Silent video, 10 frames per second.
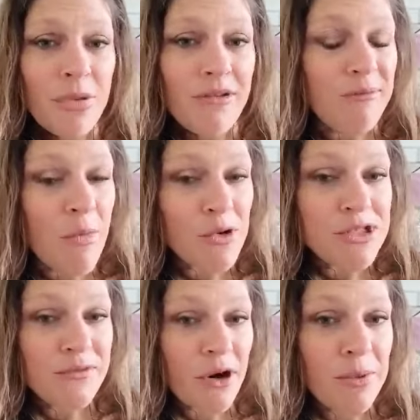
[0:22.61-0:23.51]
But if
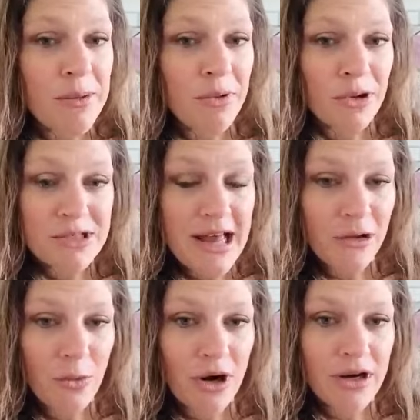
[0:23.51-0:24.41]
most of our people are
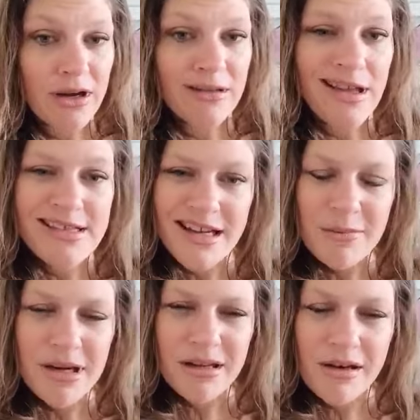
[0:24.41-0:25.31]
teleworking, that's going
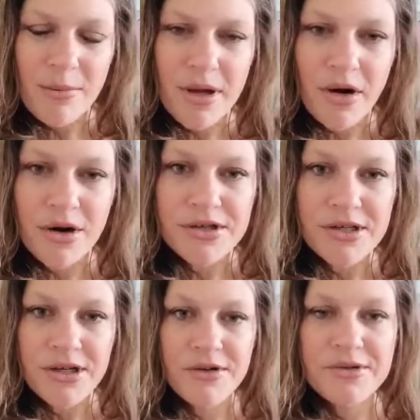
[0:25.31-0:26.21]
to be a little bit hard
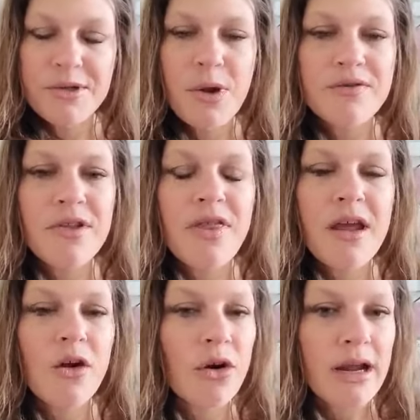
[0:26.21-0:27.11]
to do. So, we have to
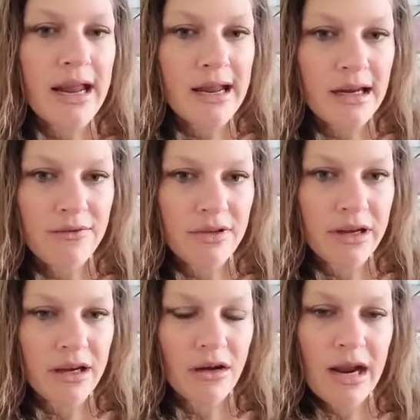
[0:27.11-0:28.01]
think
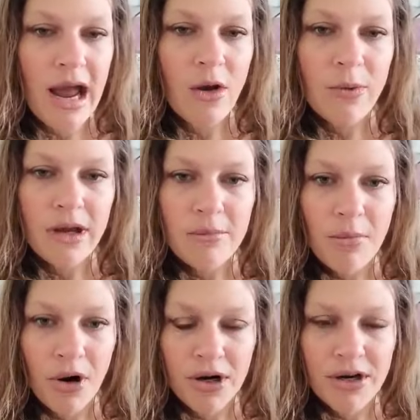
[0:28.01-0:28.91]
creatively on how we
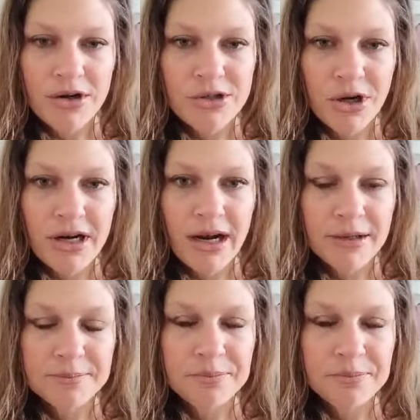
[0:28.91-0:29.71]
can market our training.